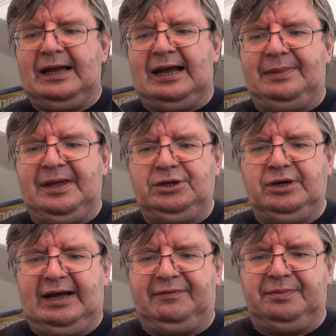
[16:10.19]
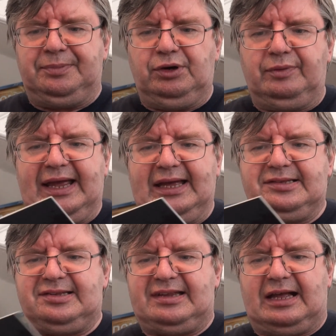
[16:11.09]
And then you have the Blu-ray
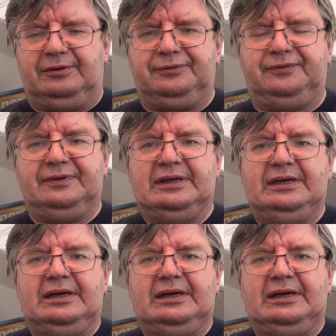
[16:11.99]
itself,